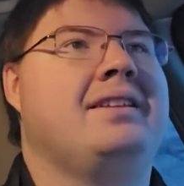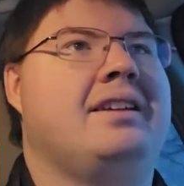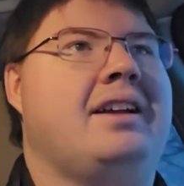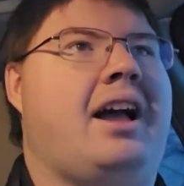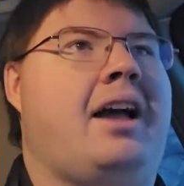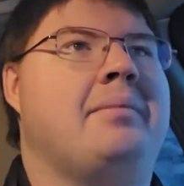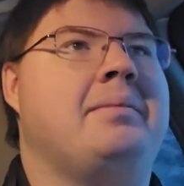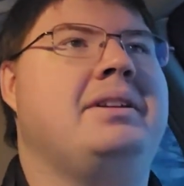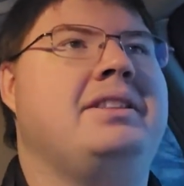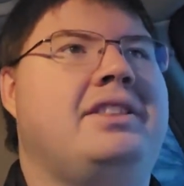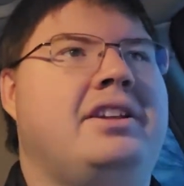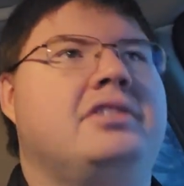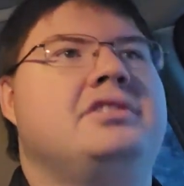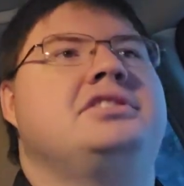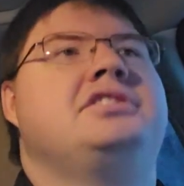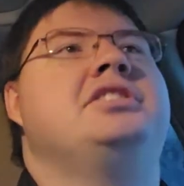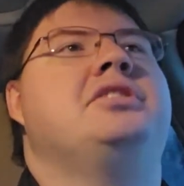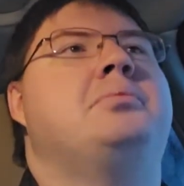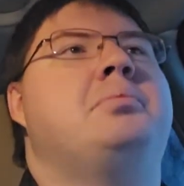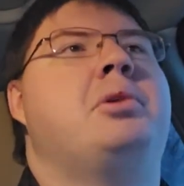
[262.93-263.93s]
I mean, they're
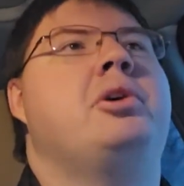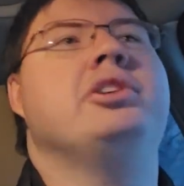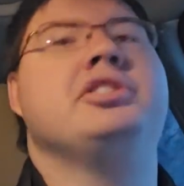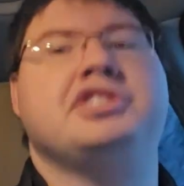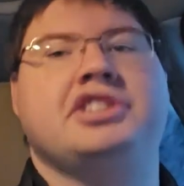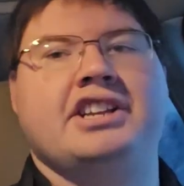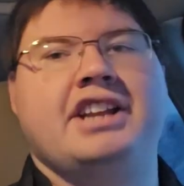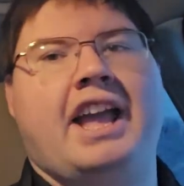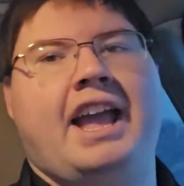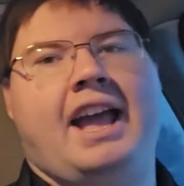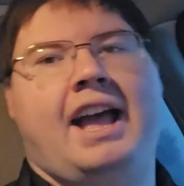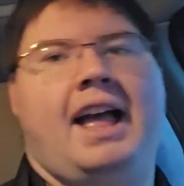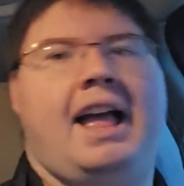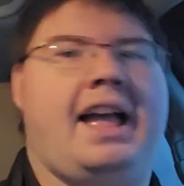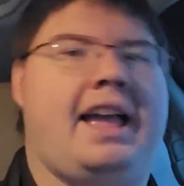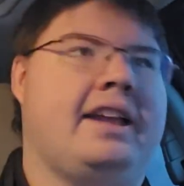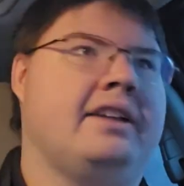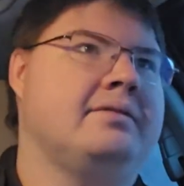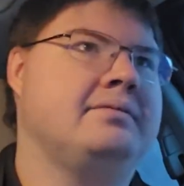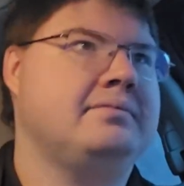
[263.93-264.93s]
still pushing
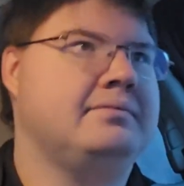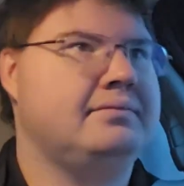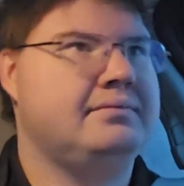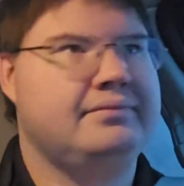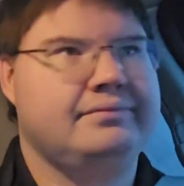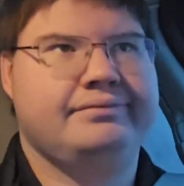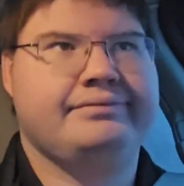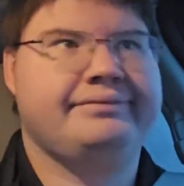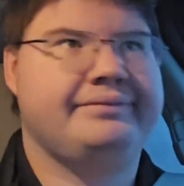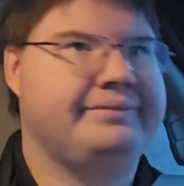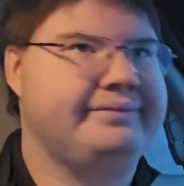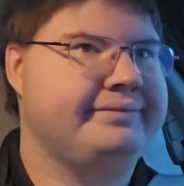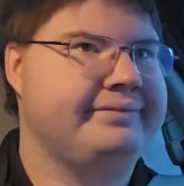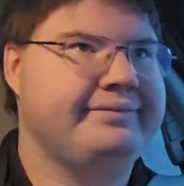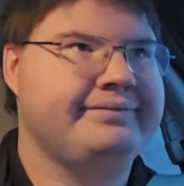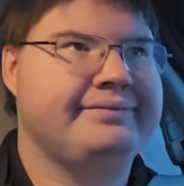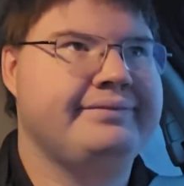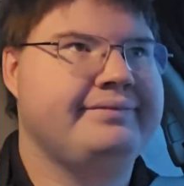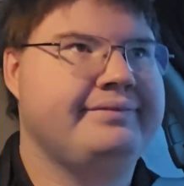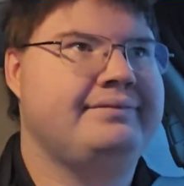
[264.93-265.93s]
AI.
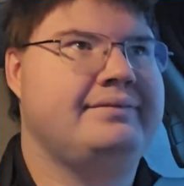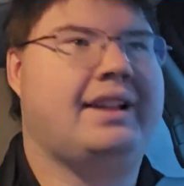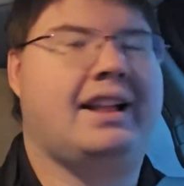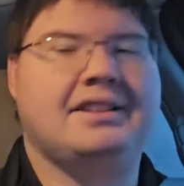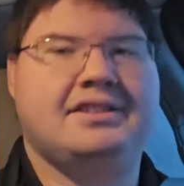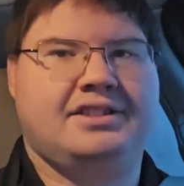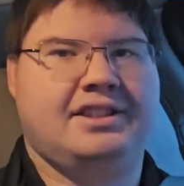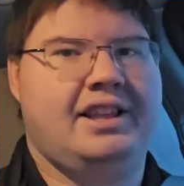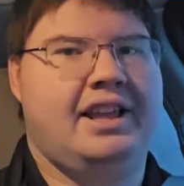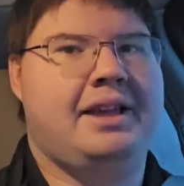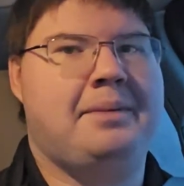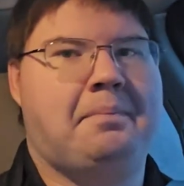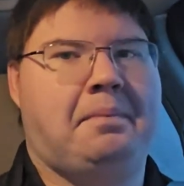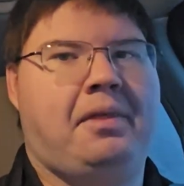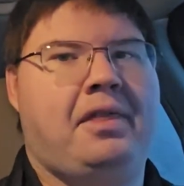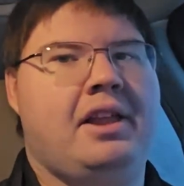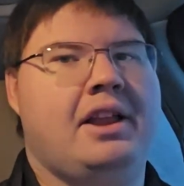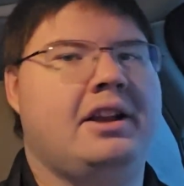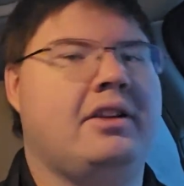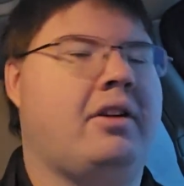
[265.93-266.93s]
That's the hip
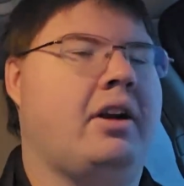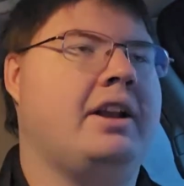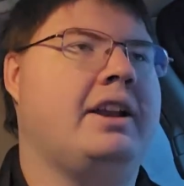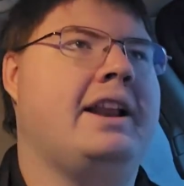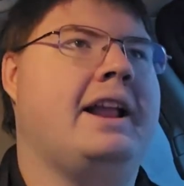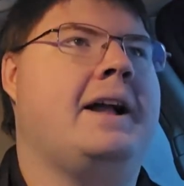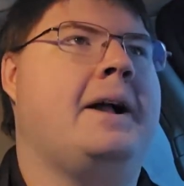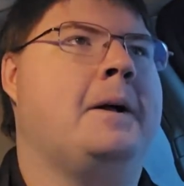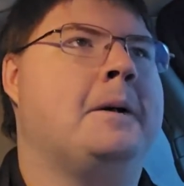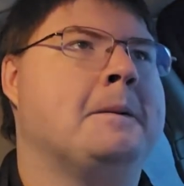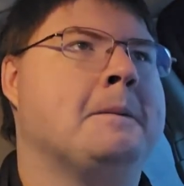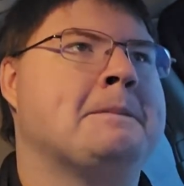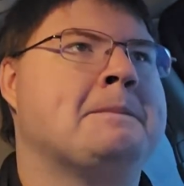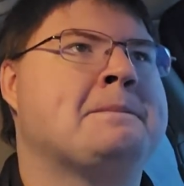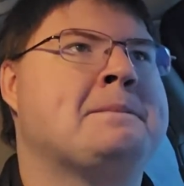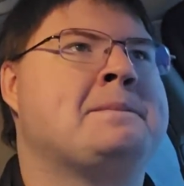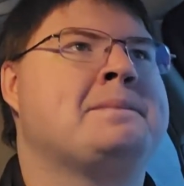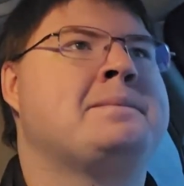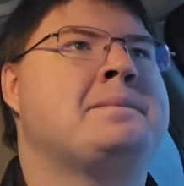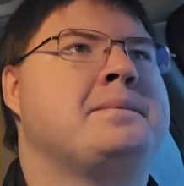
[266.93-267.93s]
thing right now.
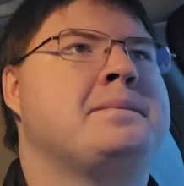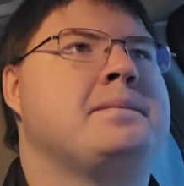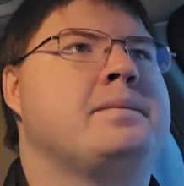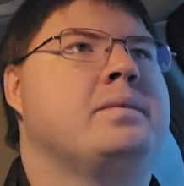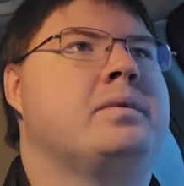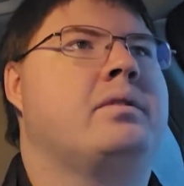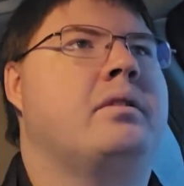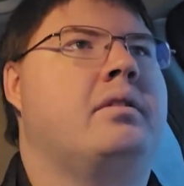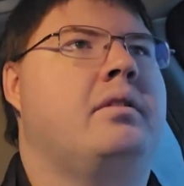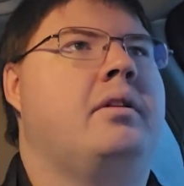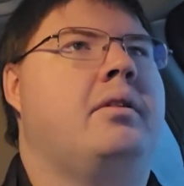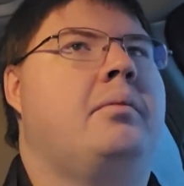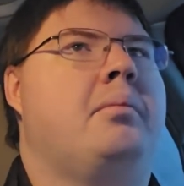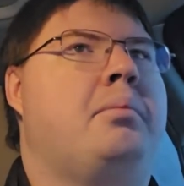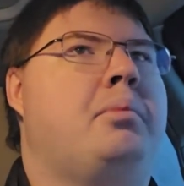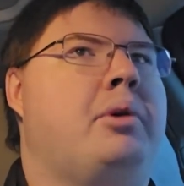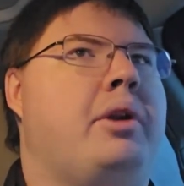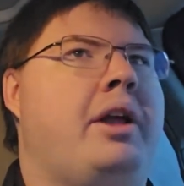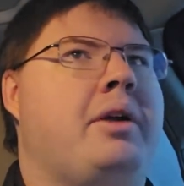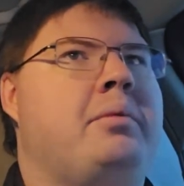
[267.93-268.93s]

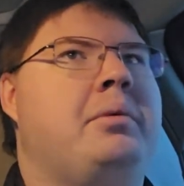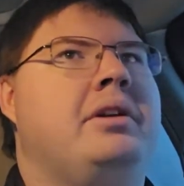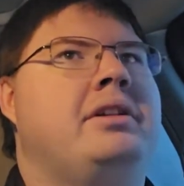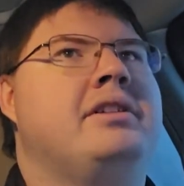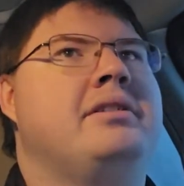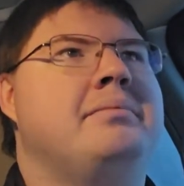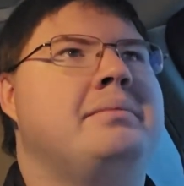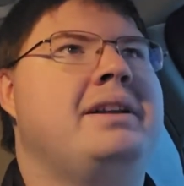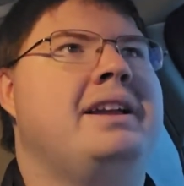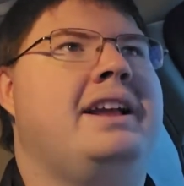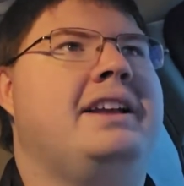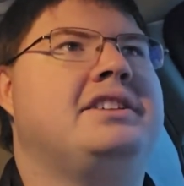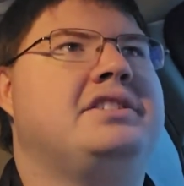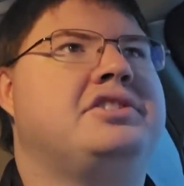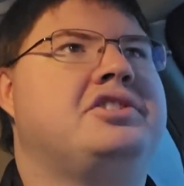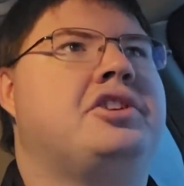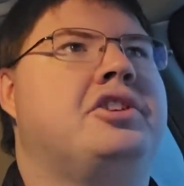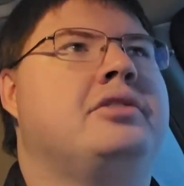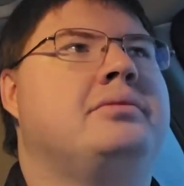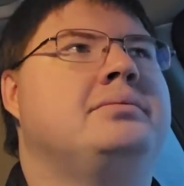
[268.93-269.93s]
But I will admit, in
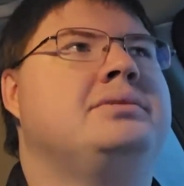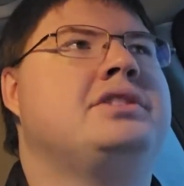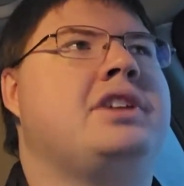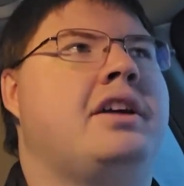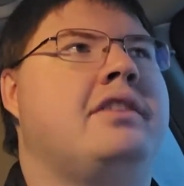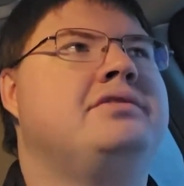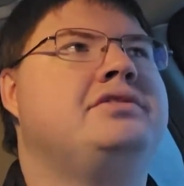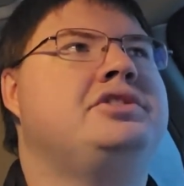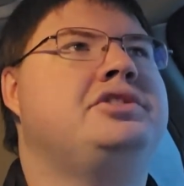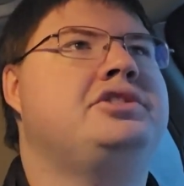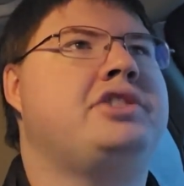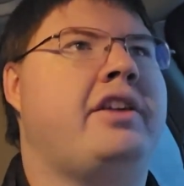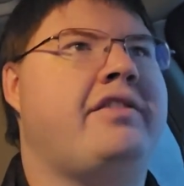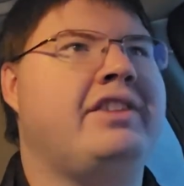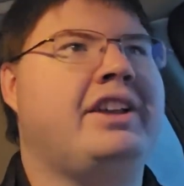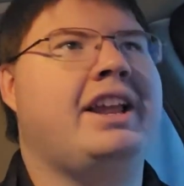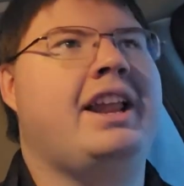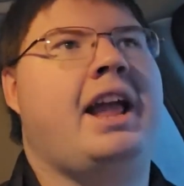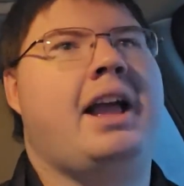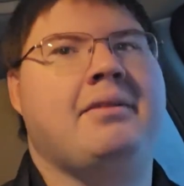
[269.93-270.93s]
terms of
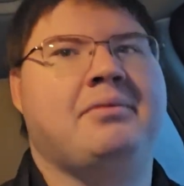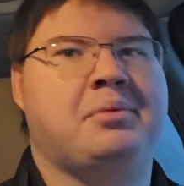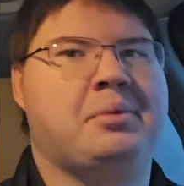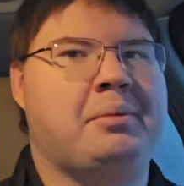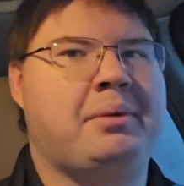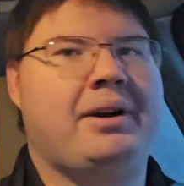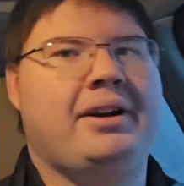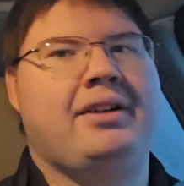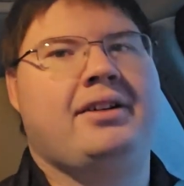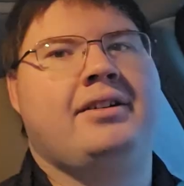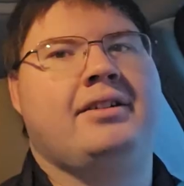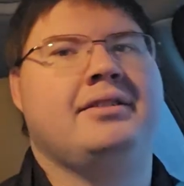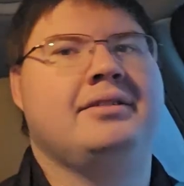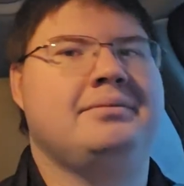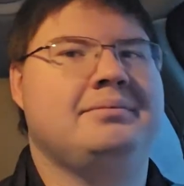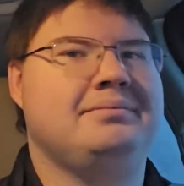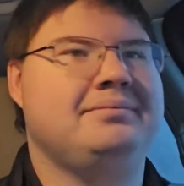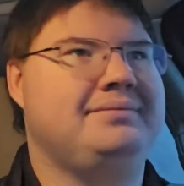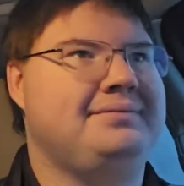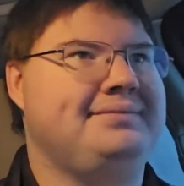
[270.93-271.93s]
shoving it everywhere
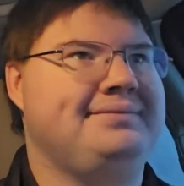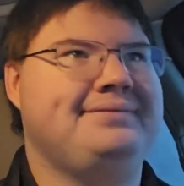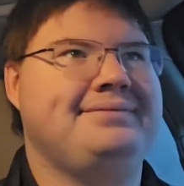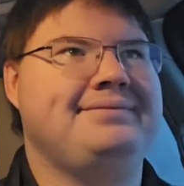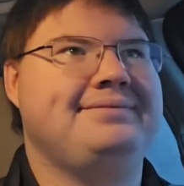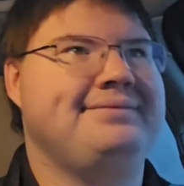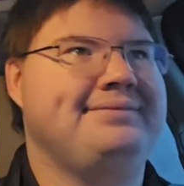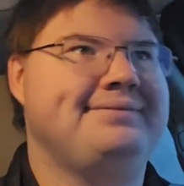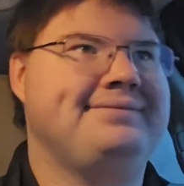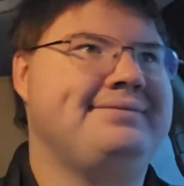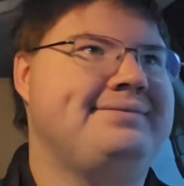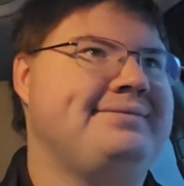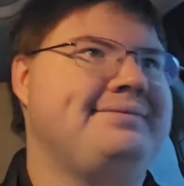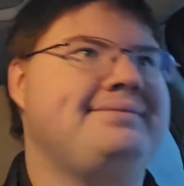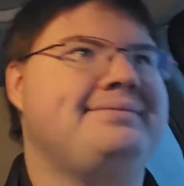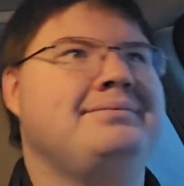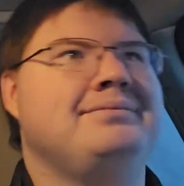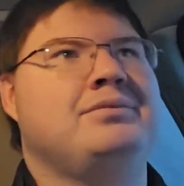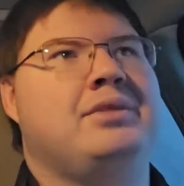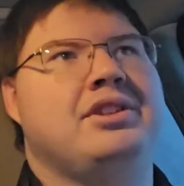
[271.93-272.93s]

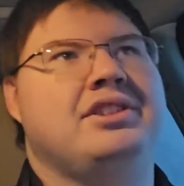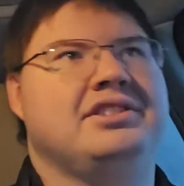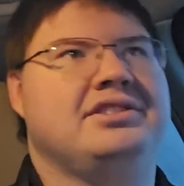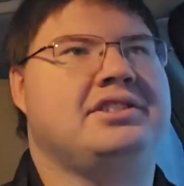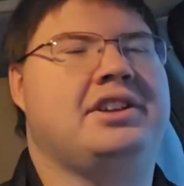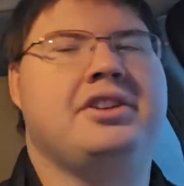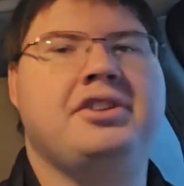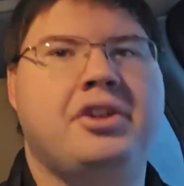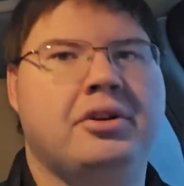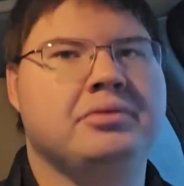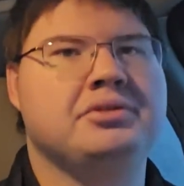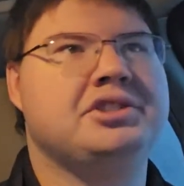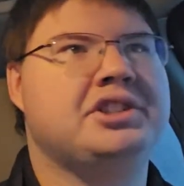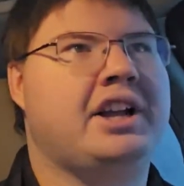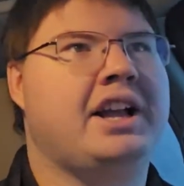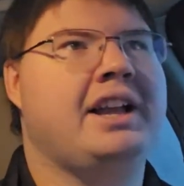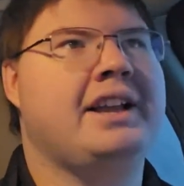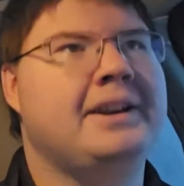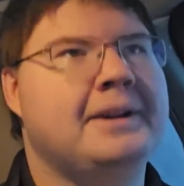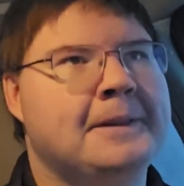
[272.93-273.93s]
where the sun don't
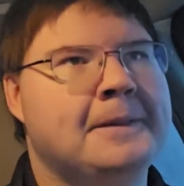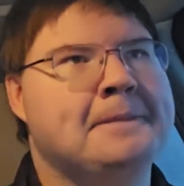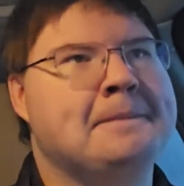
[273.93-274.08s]
shine,